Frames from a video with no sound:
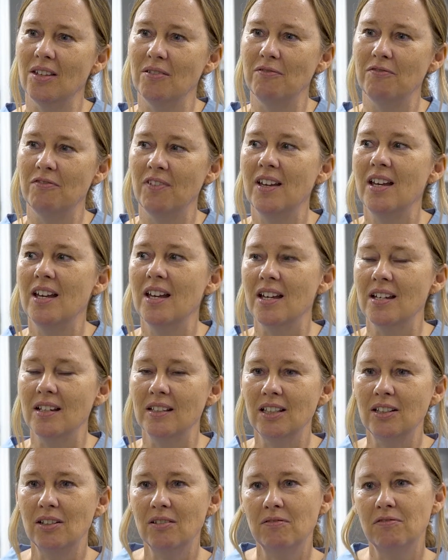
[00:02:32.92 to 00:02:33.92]

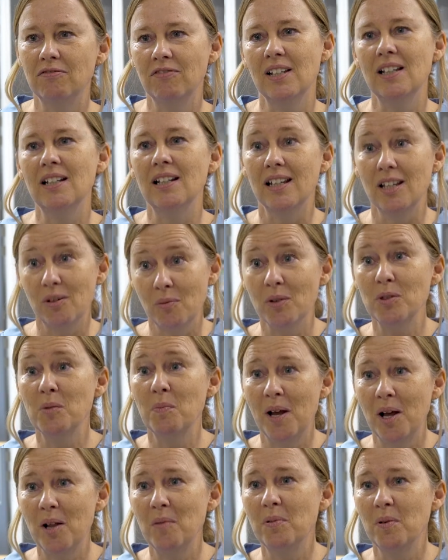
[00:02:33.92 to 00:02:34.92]
fear, you could feel it was
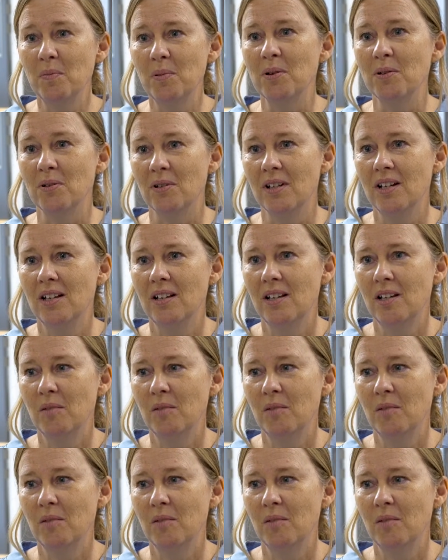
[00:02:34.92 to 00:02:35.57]
palpable.